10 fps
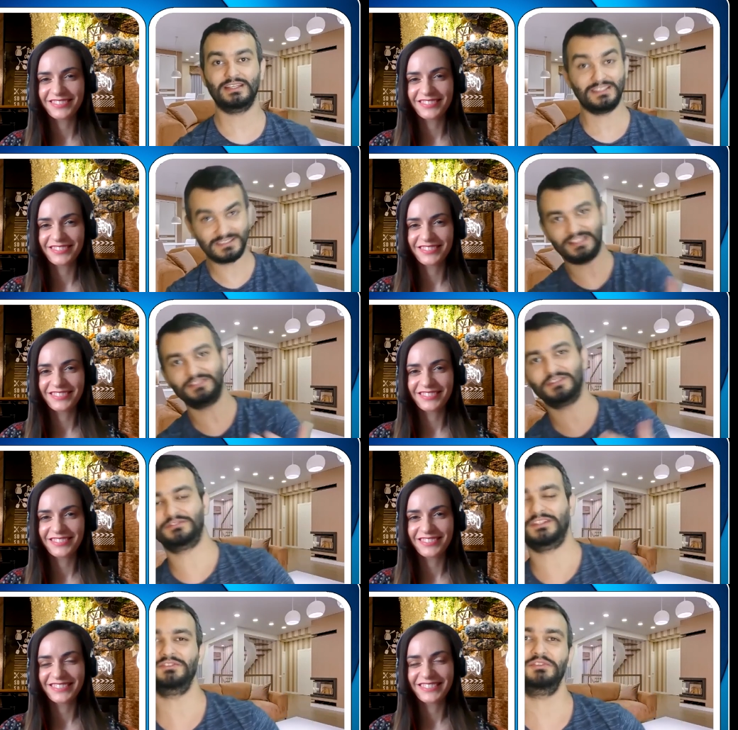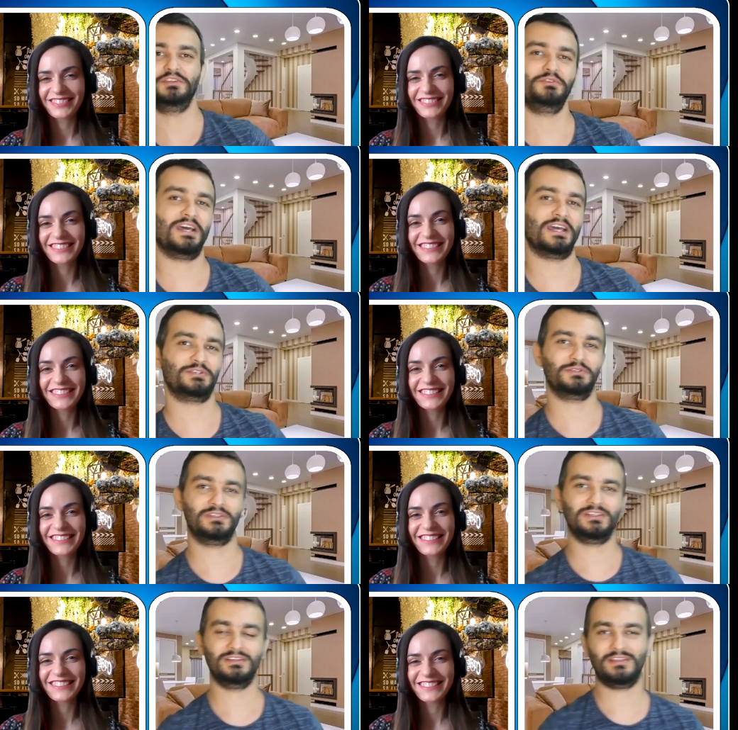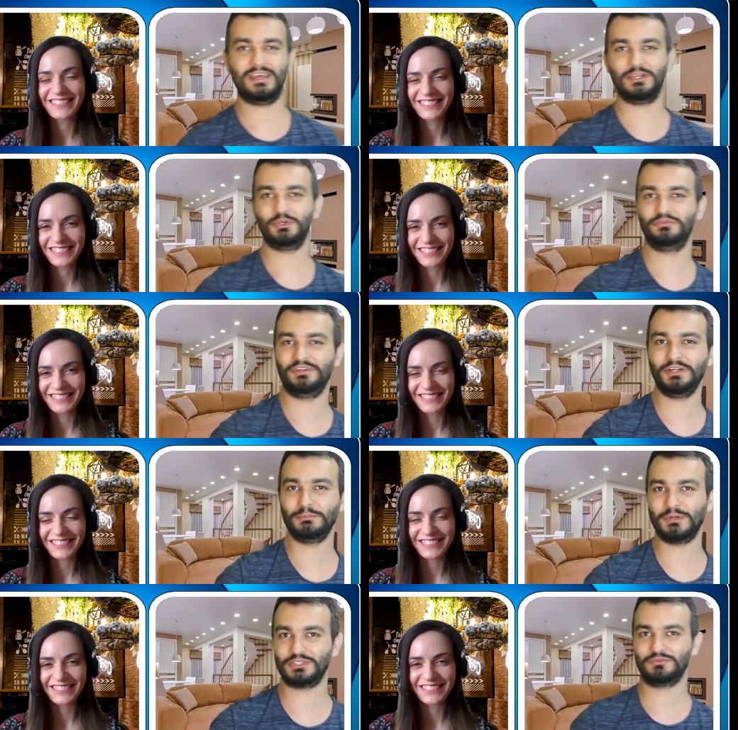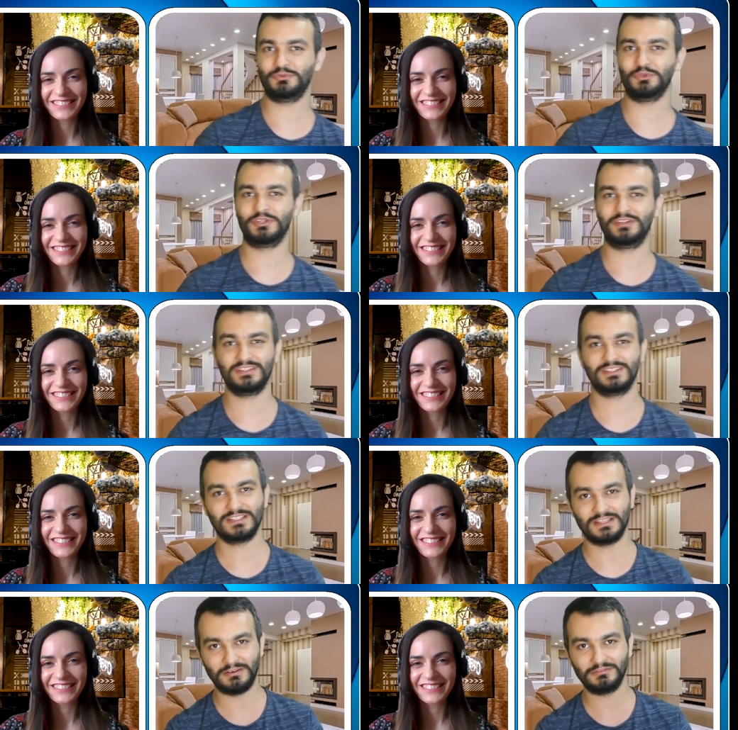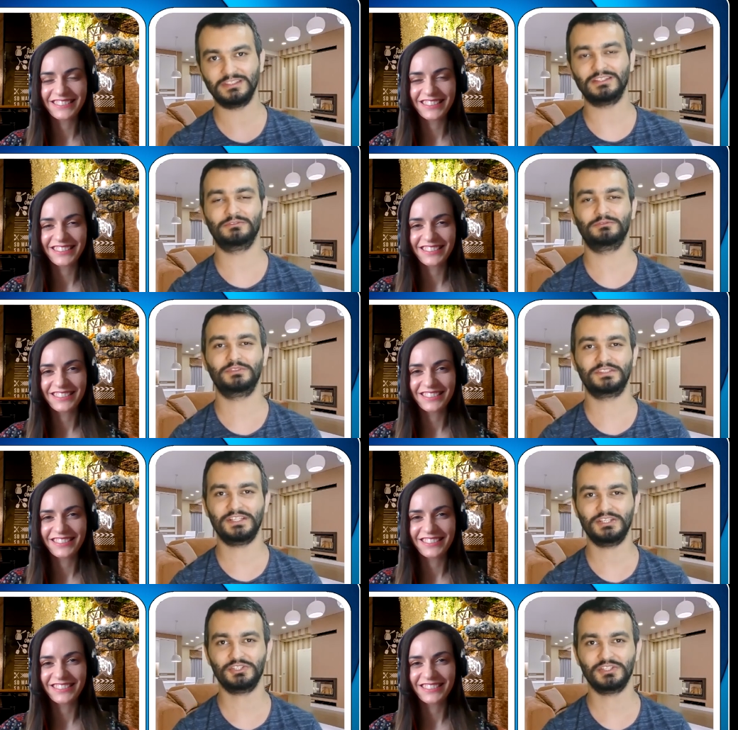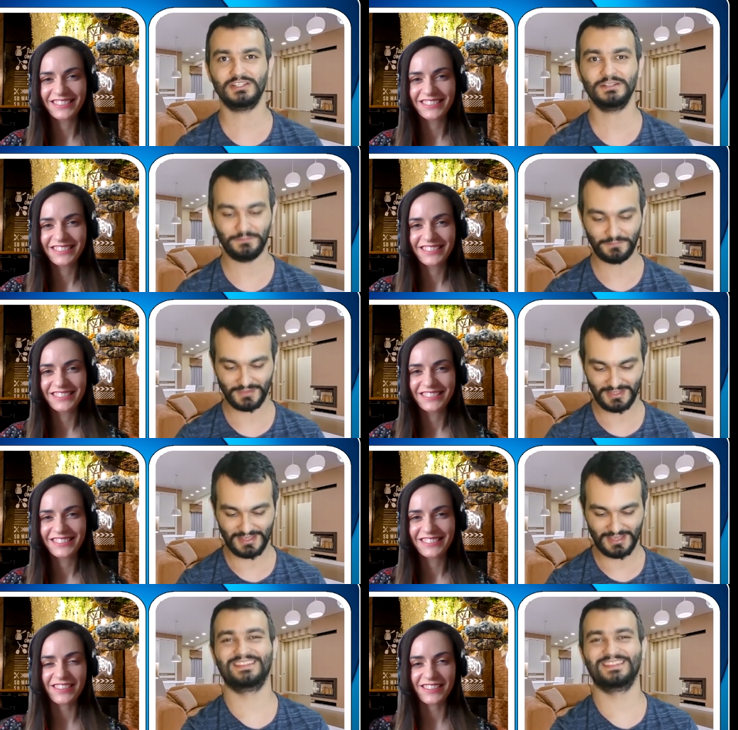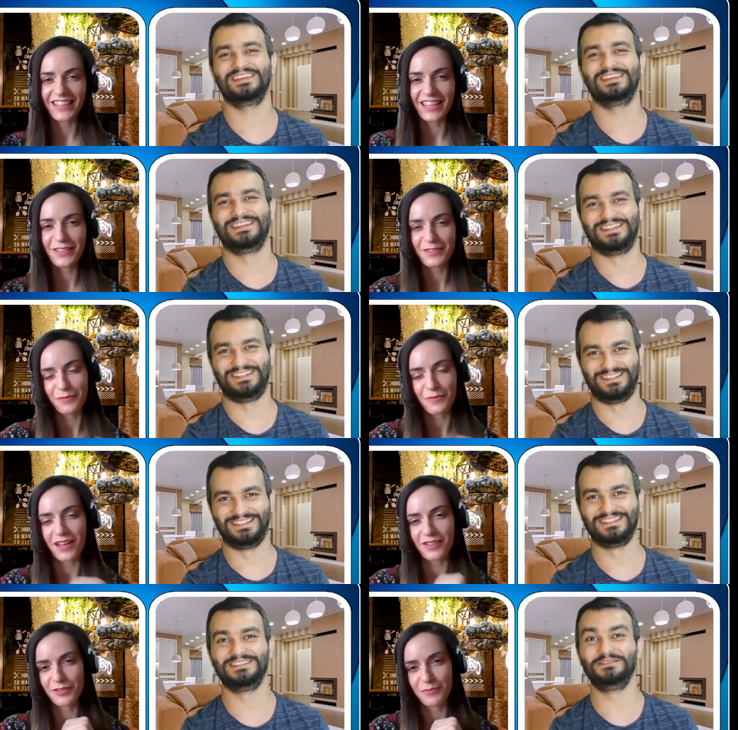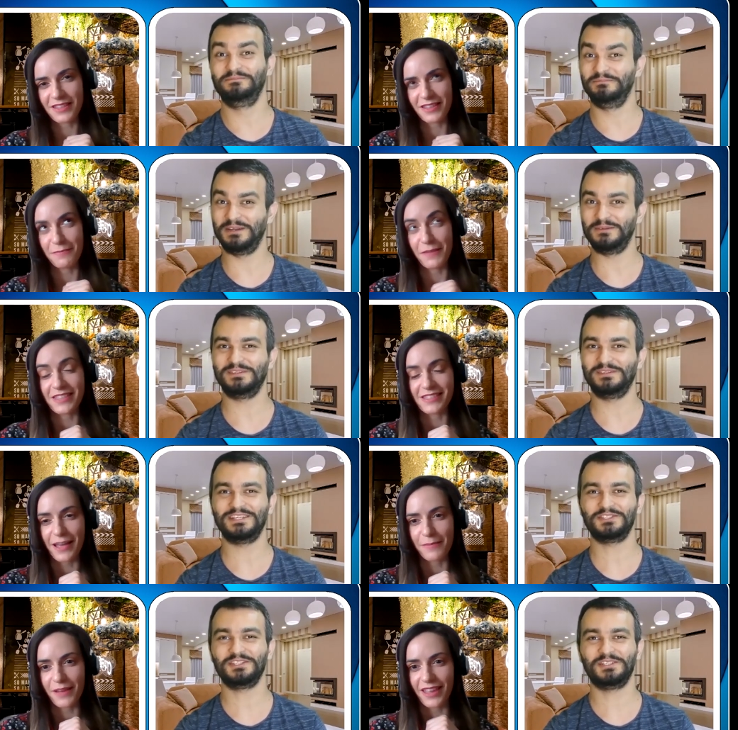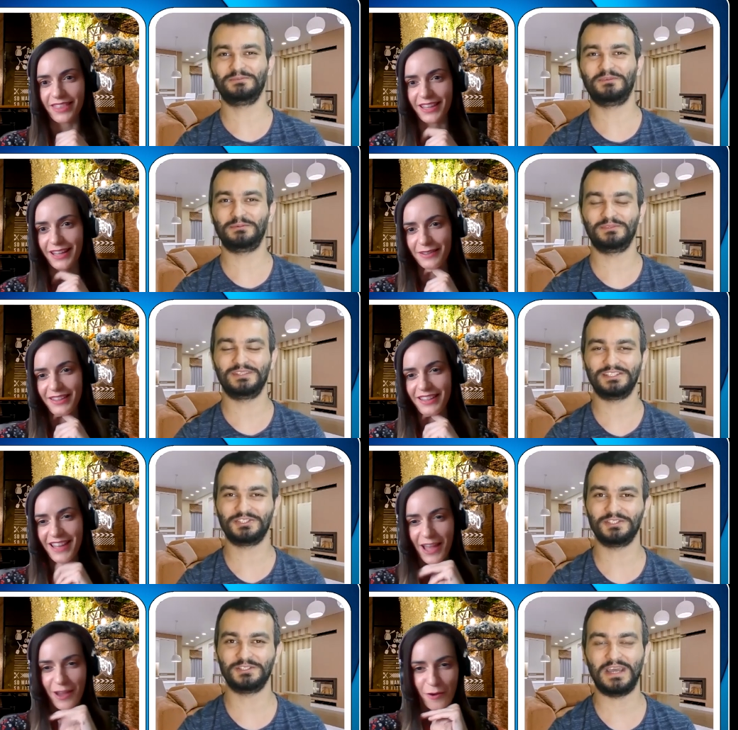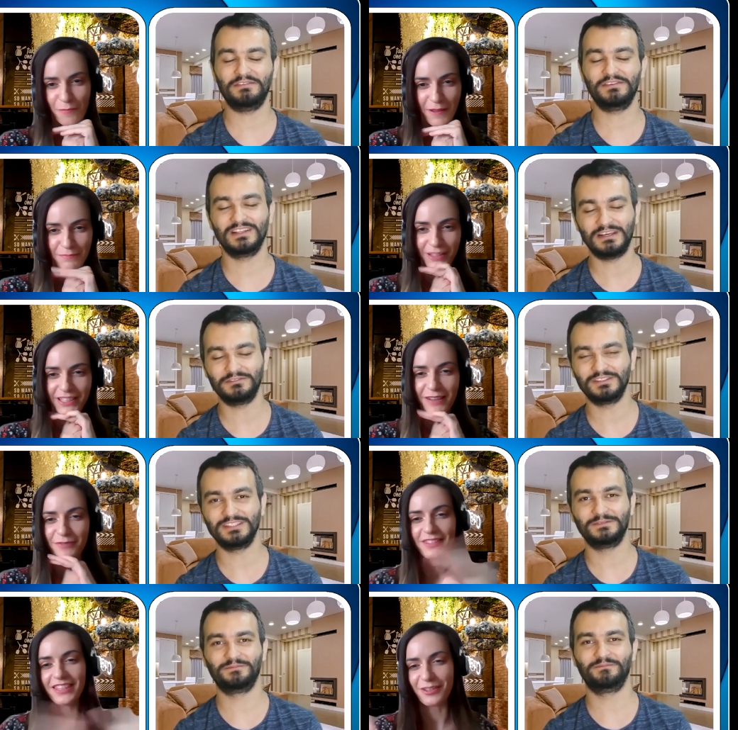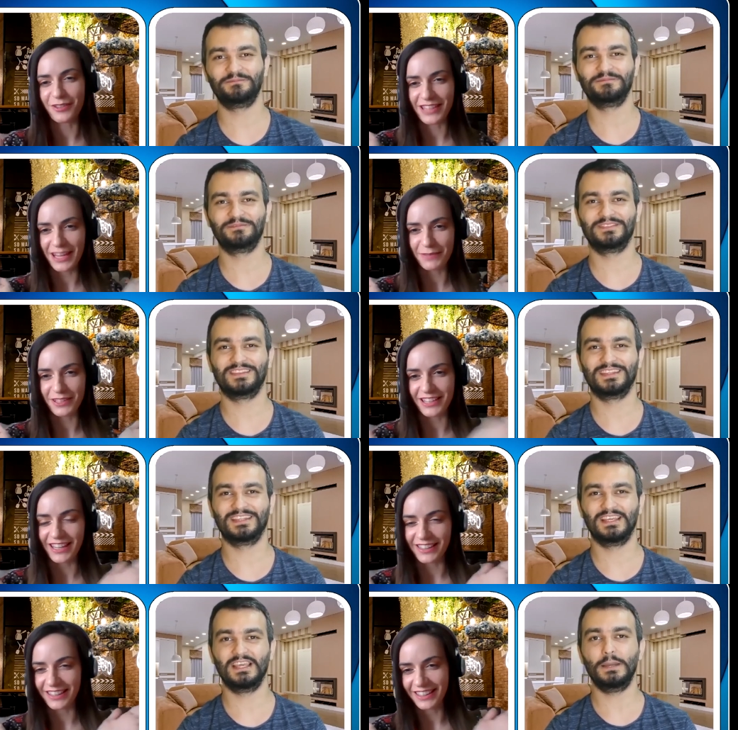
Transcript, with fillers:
Speaker 1: the that is the end of the interview actually thank you very much for this lovely conversation
Speaker 2: thank you so much Meysam pleasure I, I, my pleasure. I hope i'm pronouncing lovely... your name correctly